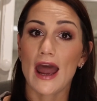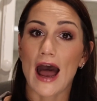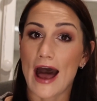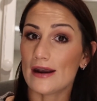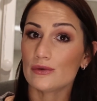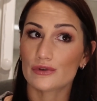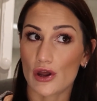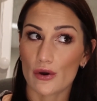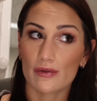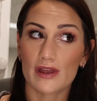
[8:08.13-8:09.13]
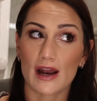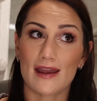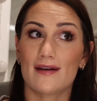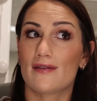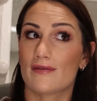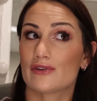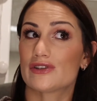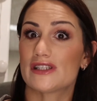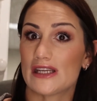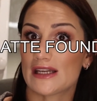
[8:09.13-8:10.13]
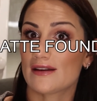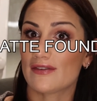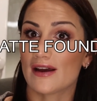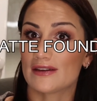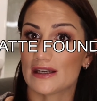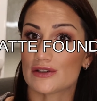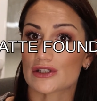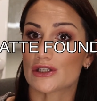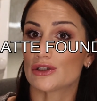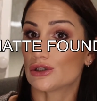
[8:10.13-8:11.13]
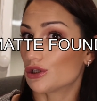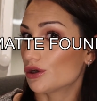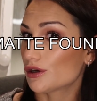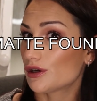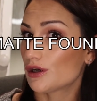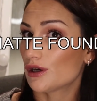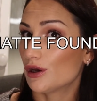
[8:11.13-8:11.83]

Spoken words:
I don't know that I have ever seen a foundation look